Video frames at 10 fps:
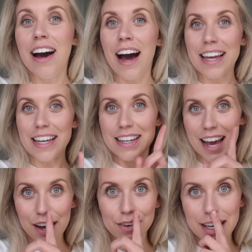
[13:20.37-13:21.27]
I can
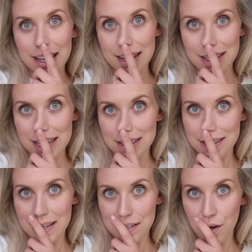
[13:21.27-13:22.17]
now hear
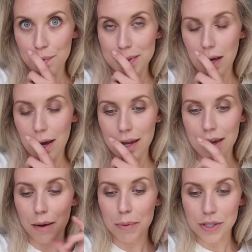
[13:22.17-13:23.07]
downstairs Thomas
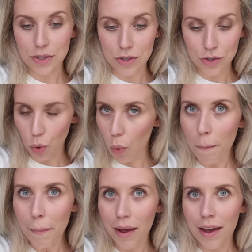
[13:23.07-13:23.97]
cooking up a
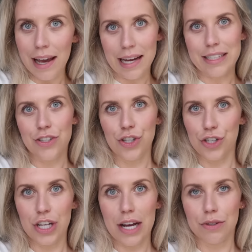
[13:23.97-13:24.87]
storm and he's just
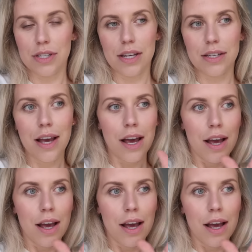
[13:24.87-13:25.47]
shouted